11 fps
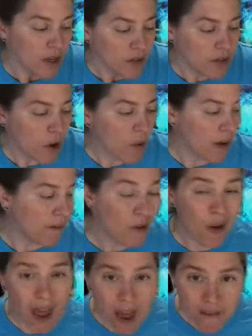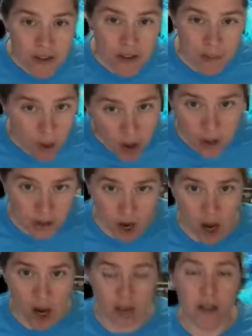So if you have a small
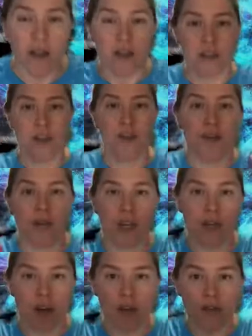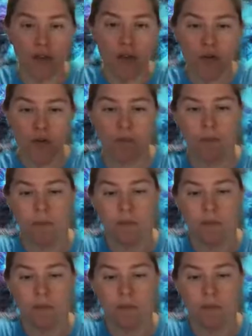dog, you can also